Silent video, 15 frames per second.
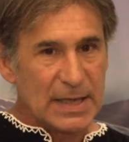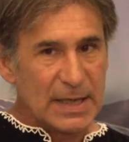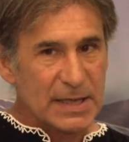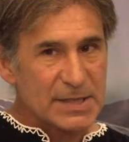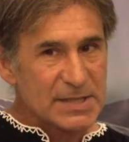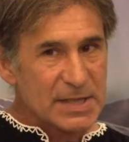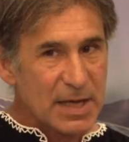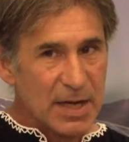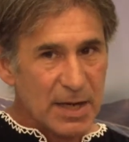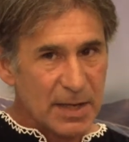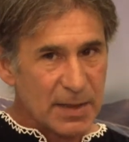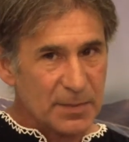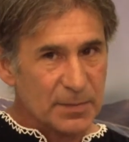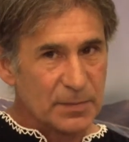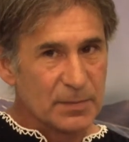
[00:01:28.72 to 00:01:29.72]
It's
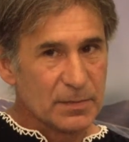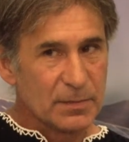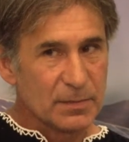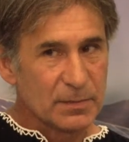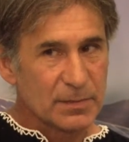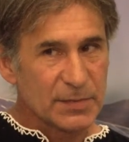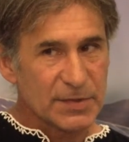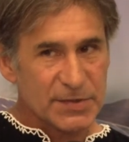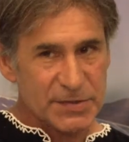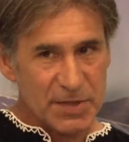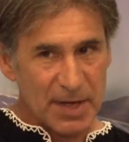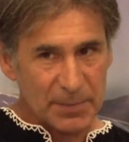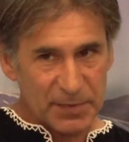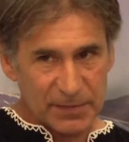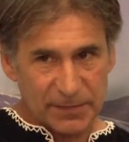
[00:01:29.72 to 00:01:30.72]
time to
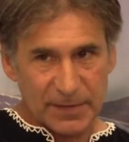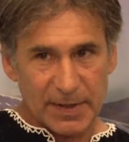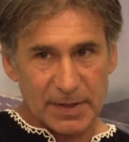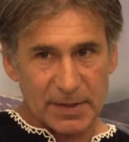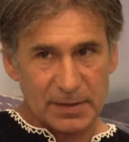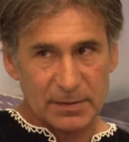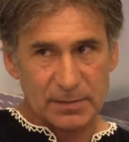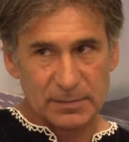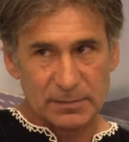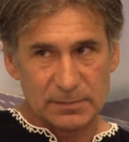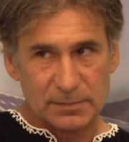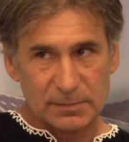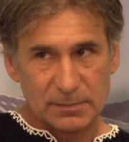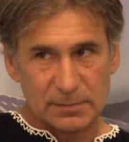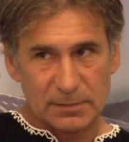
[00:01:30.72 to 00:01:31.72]
stop the fighting
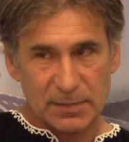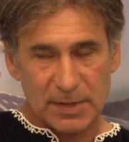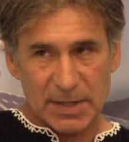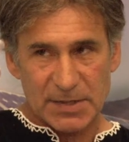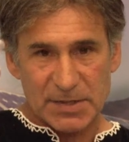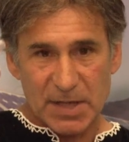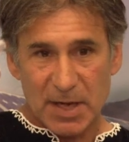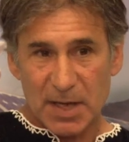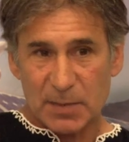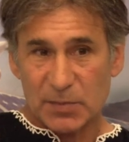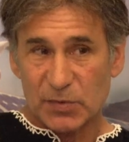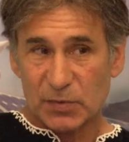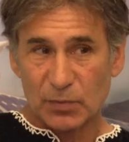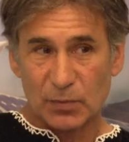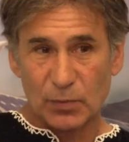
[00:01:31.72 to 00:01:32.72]
it's time
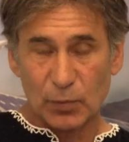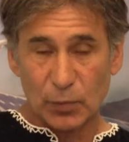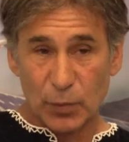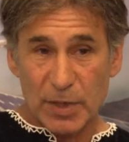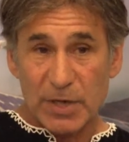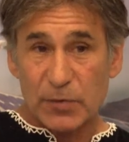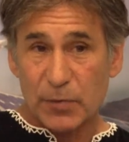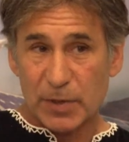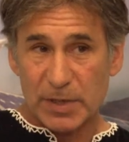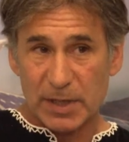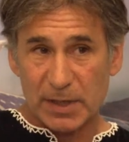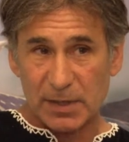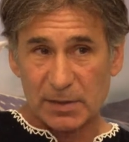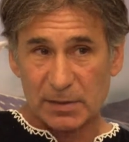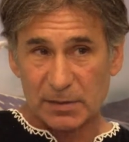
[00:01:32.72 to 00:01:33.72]
to
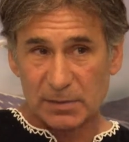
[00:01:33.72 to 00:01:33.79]
recreate.